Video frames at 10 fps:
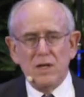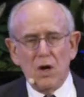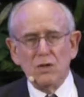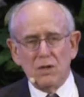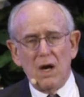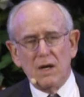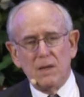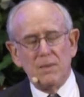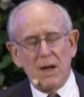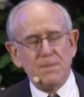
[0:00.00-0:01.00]
"Don't
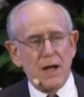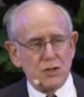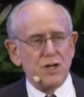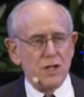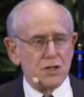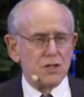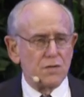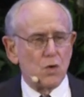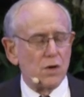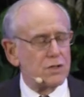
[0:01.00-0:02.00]
talk about Jesus,
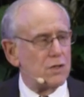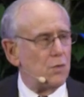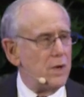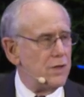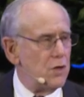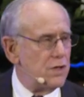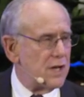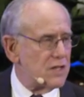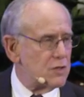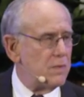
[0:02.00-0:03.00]
of course, don't read the New
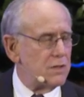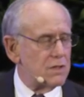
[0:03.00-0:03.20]
Testament."